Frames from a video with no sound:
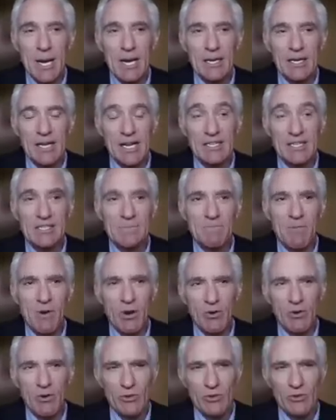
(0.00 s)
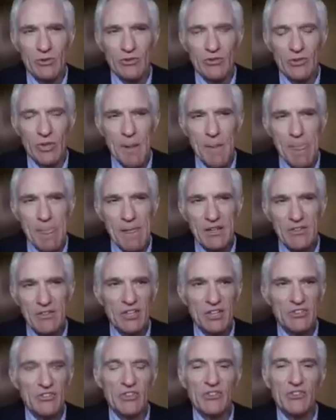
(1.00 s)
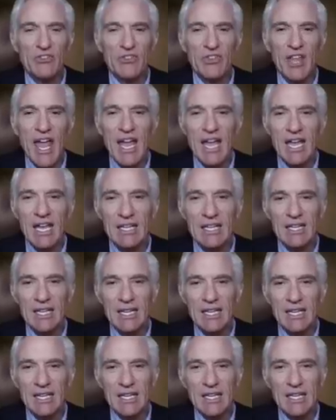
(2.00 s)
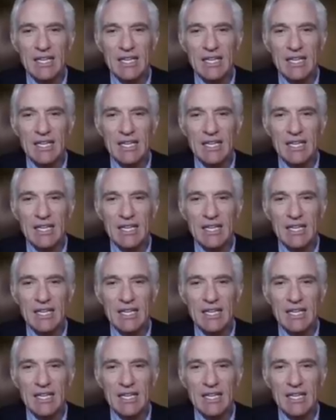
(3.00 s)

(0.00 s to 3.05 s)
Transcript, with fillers: exposed the disdain